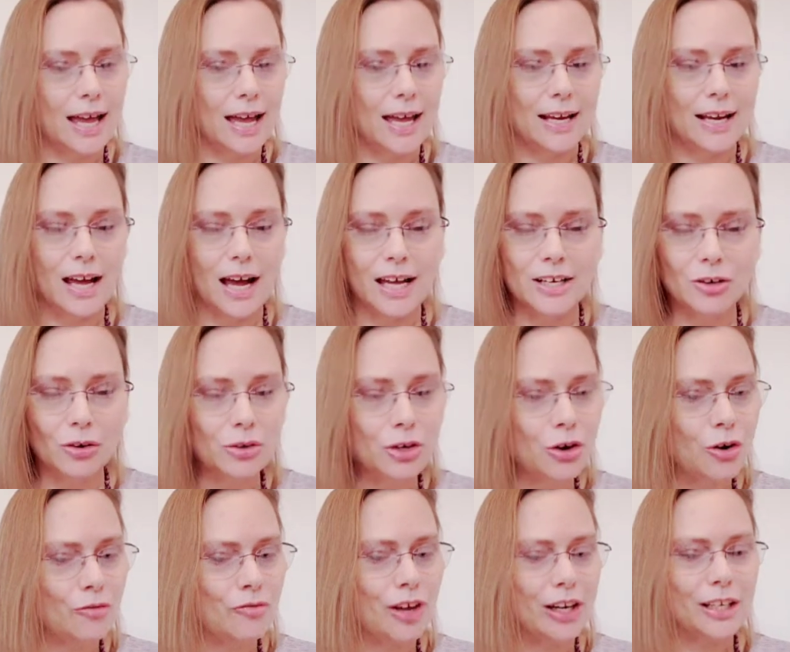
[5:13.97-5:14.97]
And I don't
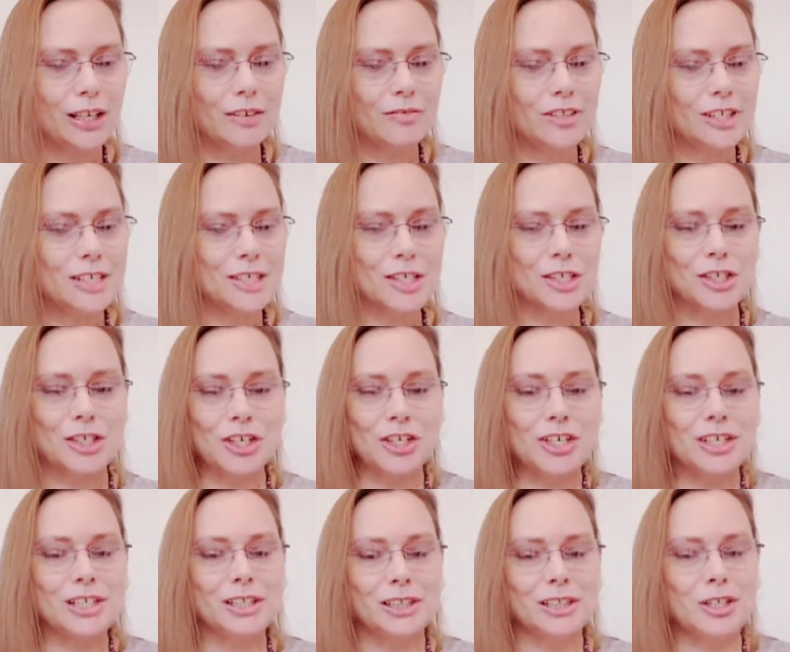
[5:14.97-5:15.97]
know if any of this is going
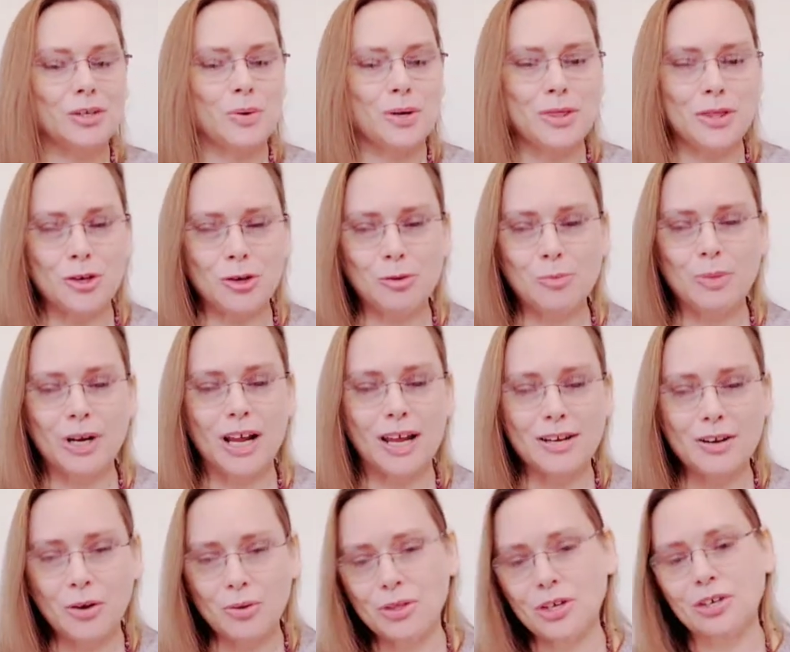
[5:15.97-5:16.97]
to click with you, but
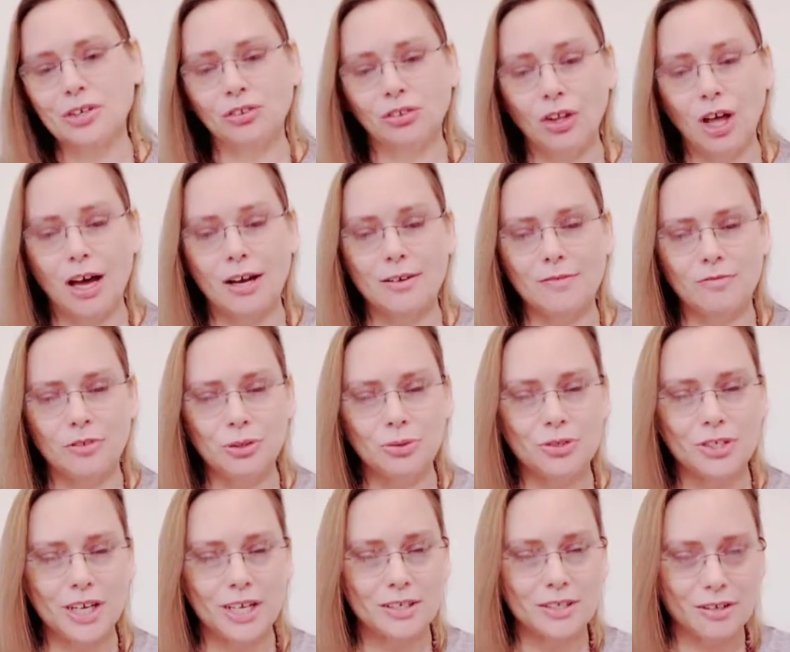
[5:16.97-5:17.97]
I know that a lot of you
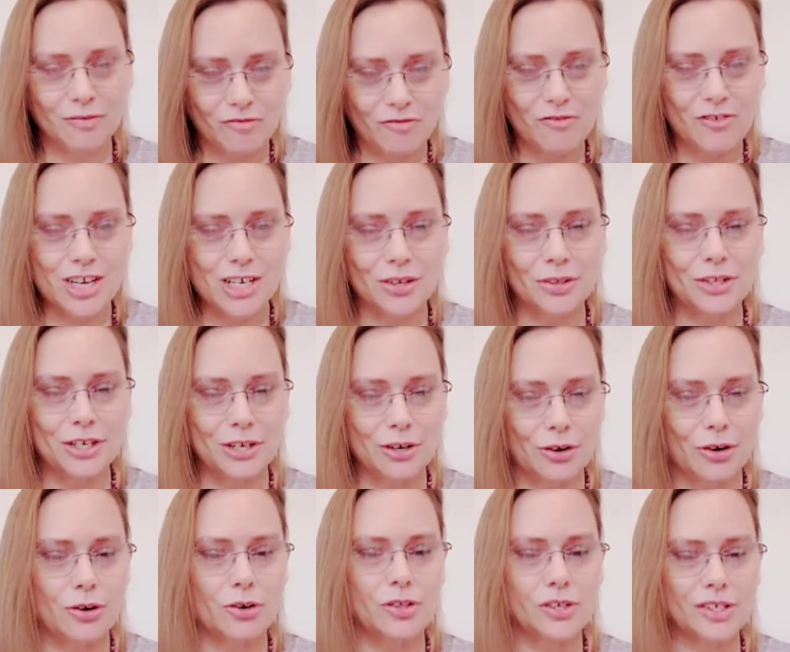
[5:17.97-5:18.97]
tend to feel the
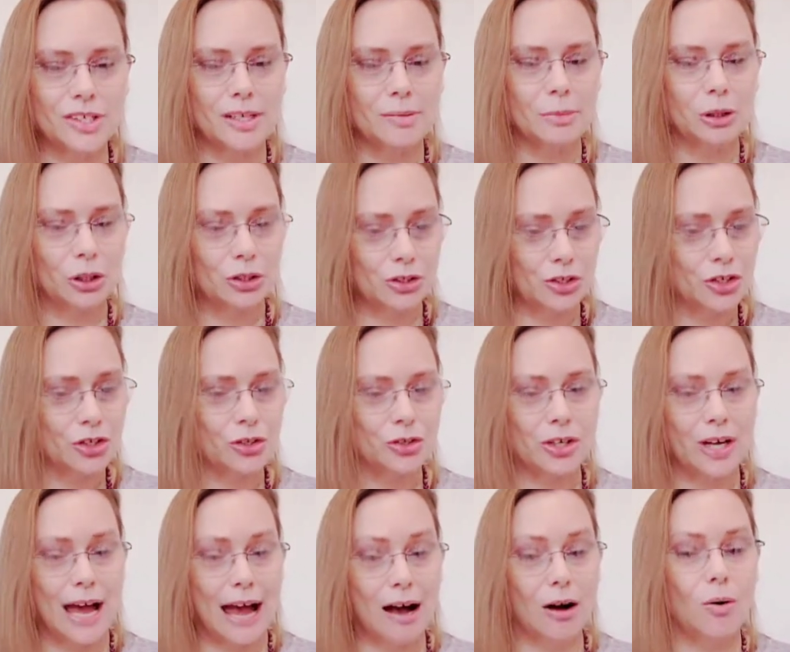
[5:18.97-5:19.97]
earth similar
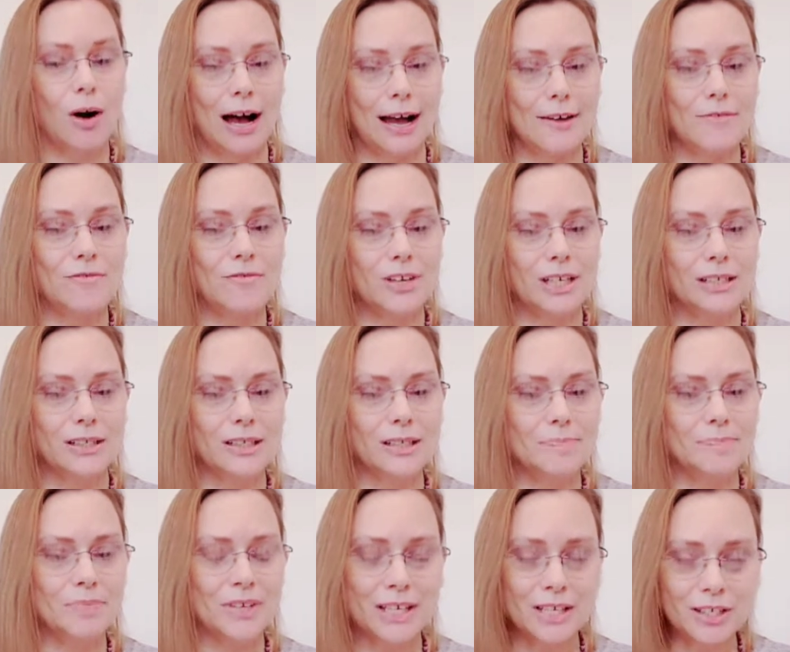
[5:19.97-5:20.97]
to how I feel
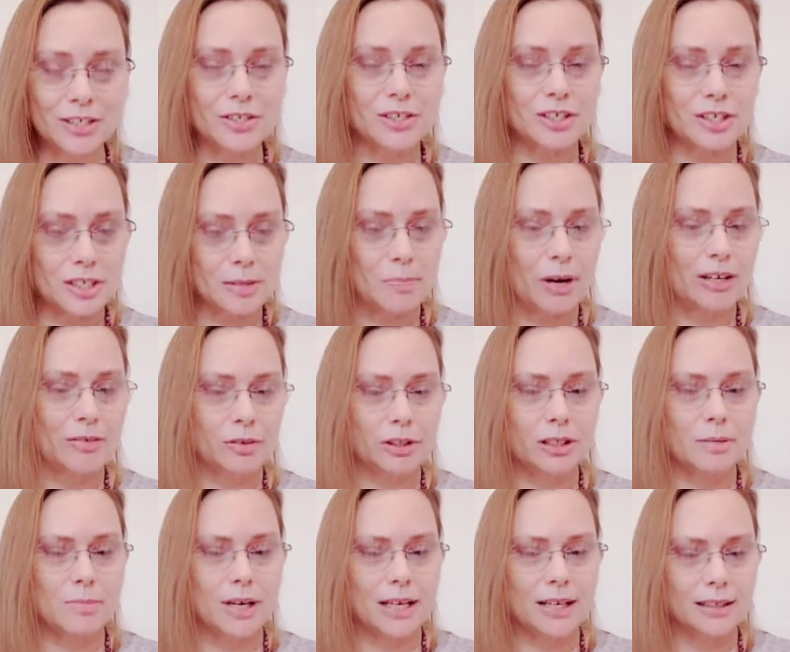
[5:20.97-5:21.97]
it. So this might
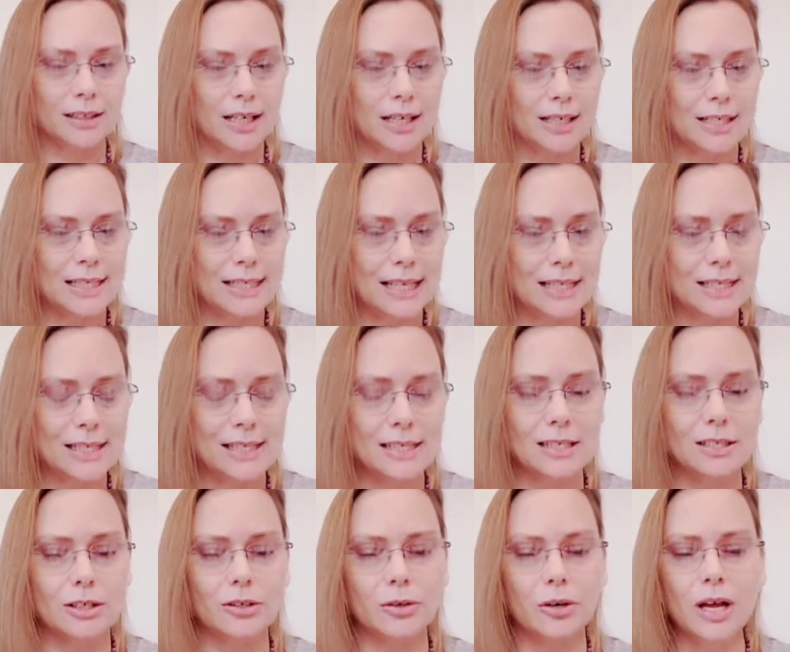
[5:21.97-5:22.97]
really make a lot of sense
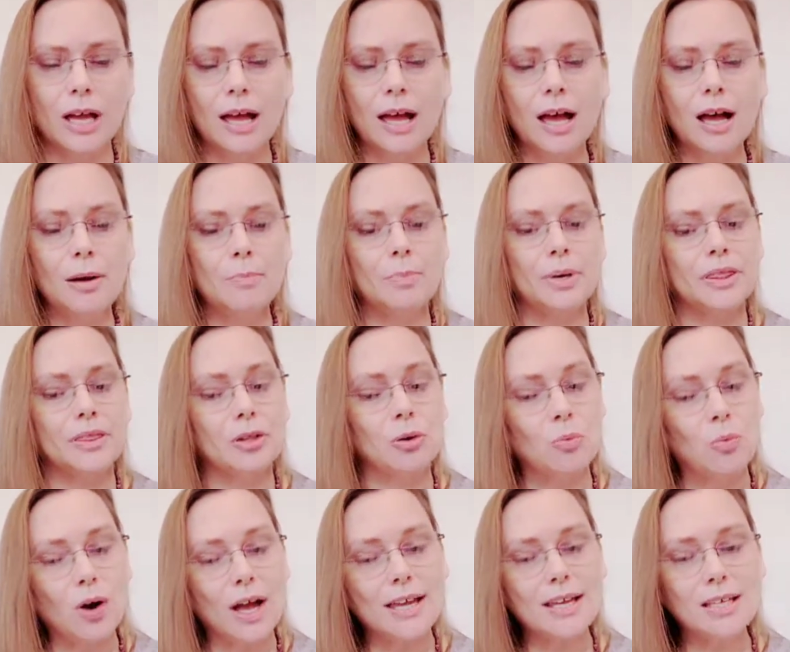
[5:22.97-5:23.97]
to you. But the
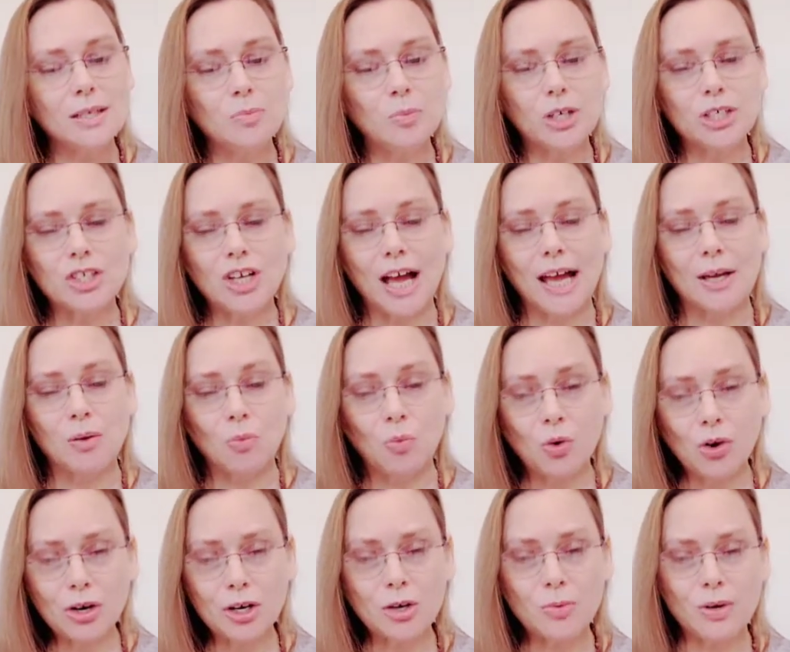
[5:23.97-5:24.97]
way in which I
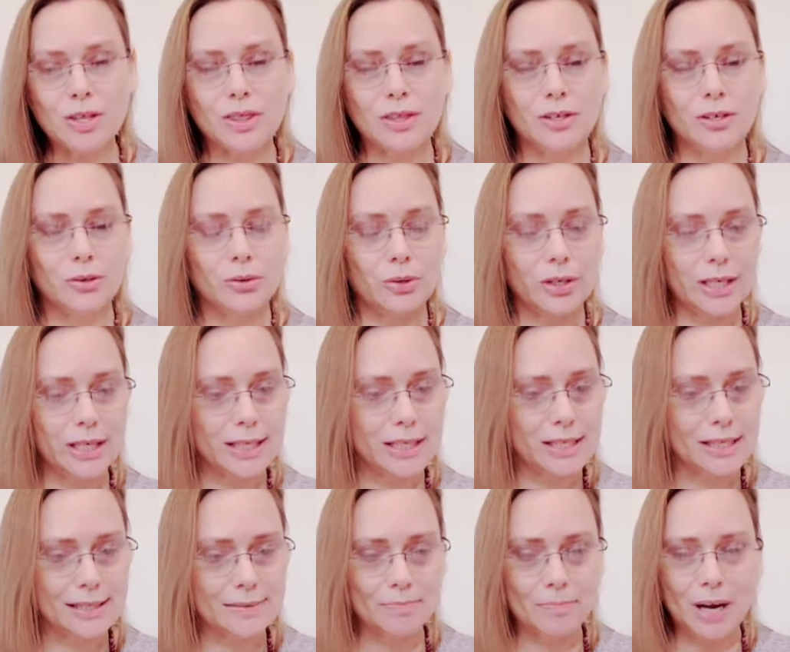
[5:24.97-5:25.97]
work with you
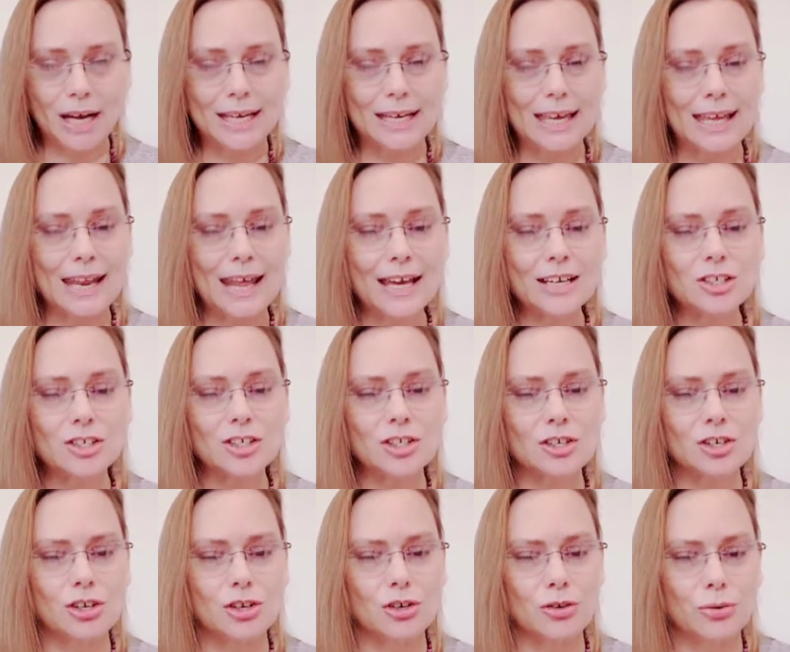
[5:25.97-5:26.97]
is my connection
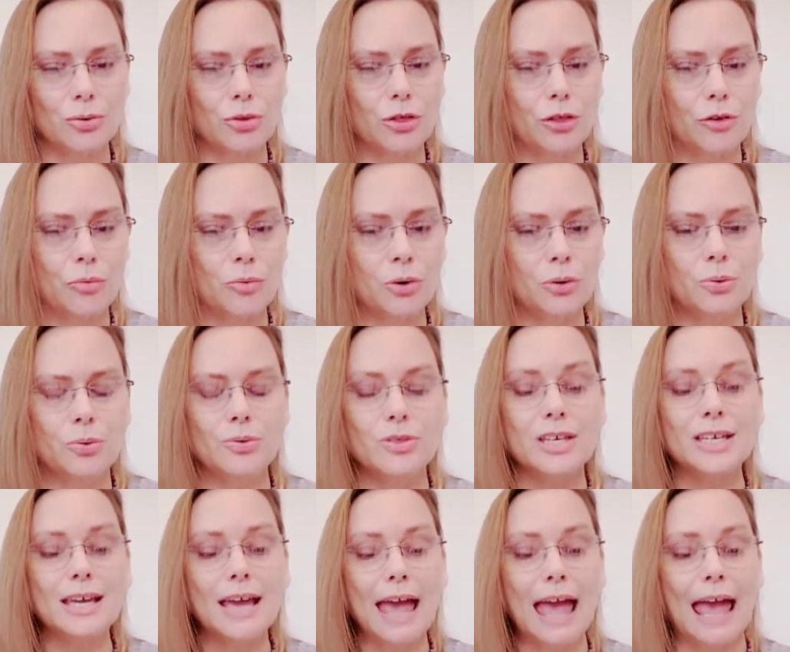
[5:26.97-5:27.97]
to you through
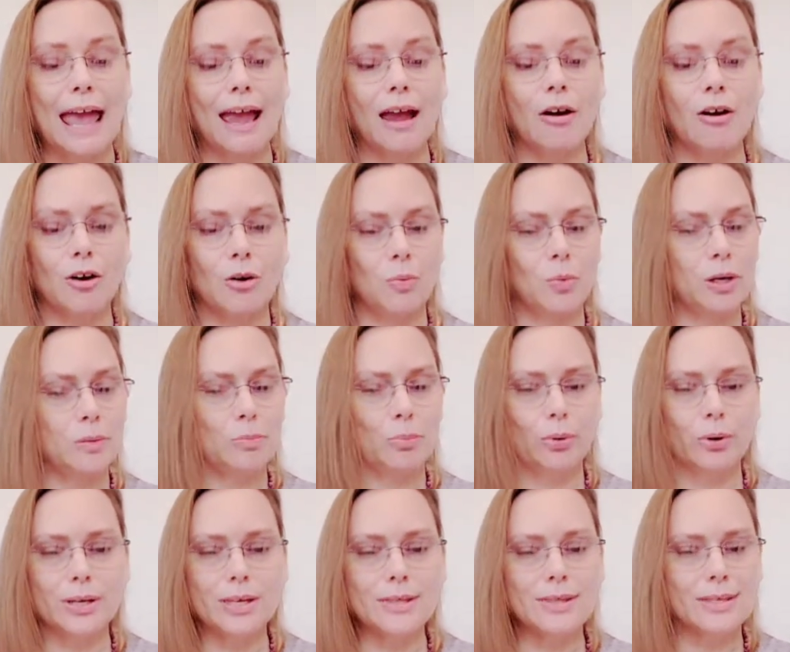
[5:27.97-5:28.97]
the air. We
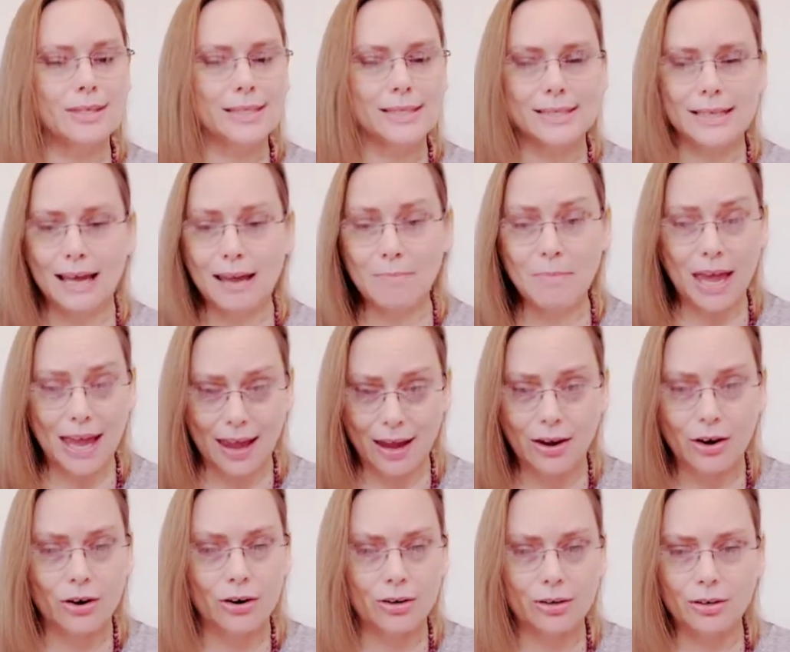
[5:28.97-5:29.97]
breathe the same
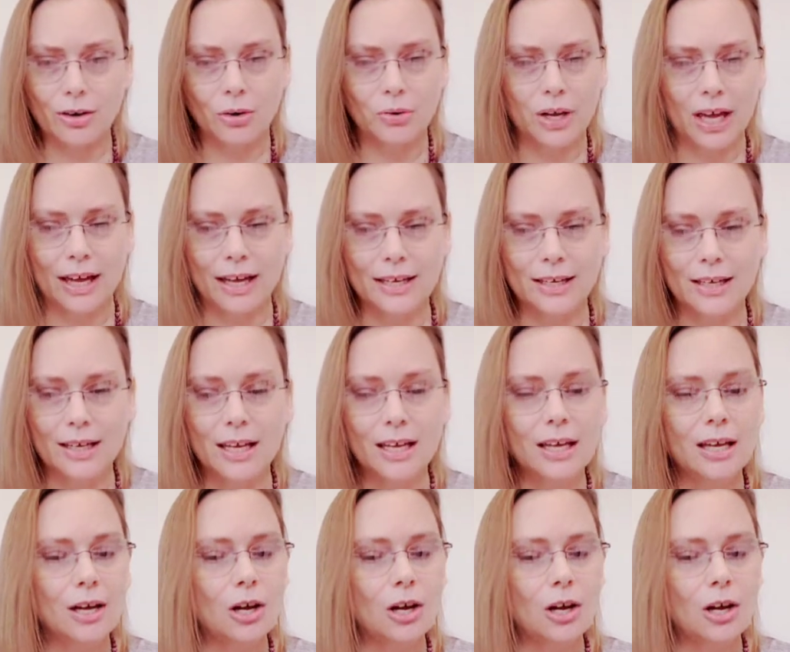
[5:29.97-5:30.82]
air, okay?